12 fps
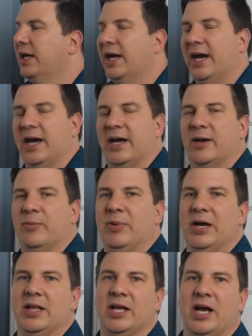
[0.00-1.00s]

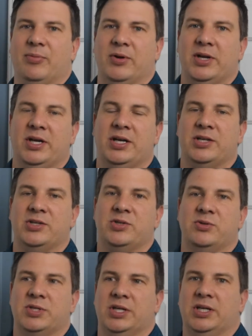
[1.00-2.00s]
Pilot operated is
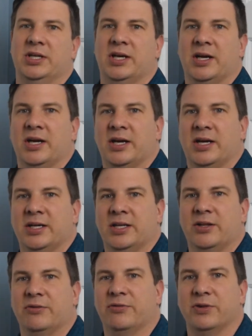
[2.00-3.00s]
using
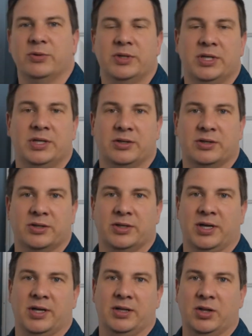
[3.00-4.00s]
another fluid,
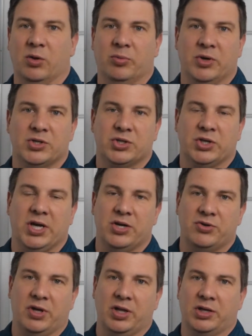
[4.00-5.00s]
either lower pressure
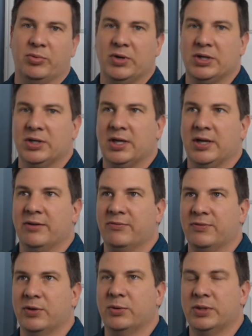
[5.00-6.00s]
hydraulic
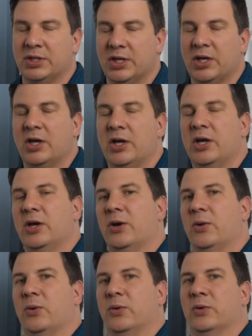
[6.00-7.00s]
fluid
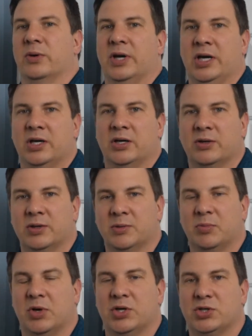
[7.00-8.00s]
or air
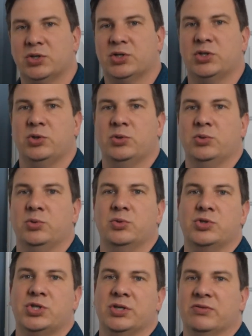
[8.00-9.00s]
pressure to
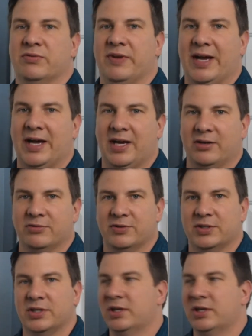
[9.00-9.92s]
shift the valve.